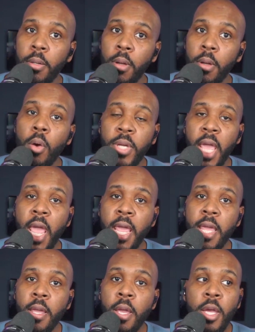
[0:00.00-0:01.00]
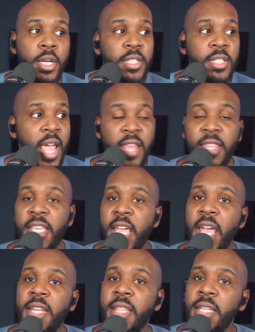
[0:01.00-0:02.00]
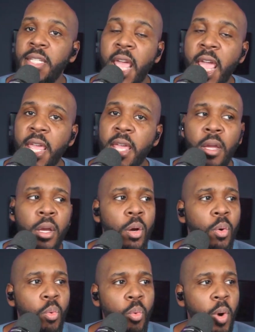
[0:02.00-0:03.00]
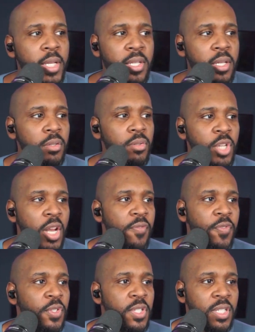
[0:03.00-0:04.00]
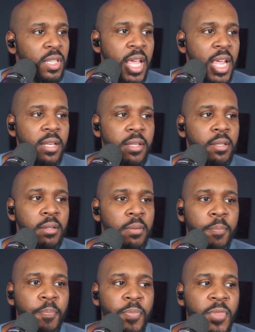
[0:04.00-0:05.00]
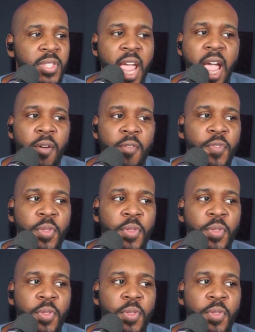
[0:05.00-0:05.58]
okay, because at the end of the day, wasn't Jennifer Slate down for